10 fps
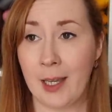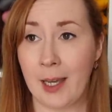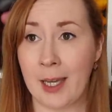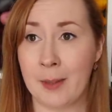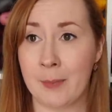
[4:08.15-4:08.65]

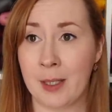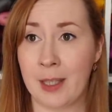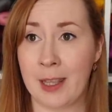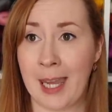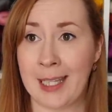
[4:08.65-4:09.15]

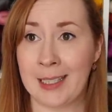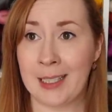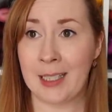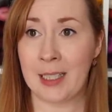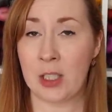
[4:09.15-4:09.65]

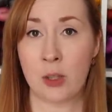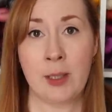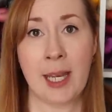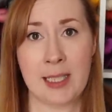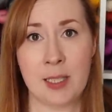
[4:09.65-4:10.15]
then you
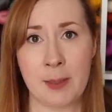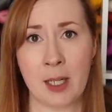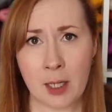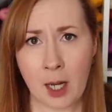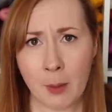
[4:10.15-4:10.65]
get to be
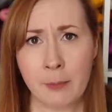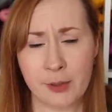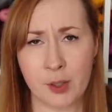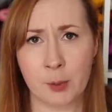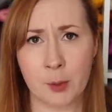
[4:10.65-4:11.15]

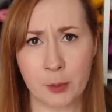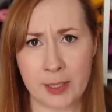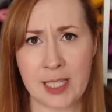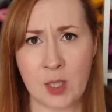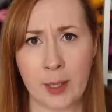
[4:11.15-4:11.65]
uncomfortable
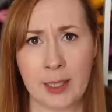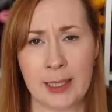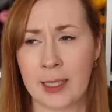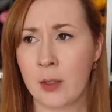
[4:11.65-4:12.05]
pretty quickly.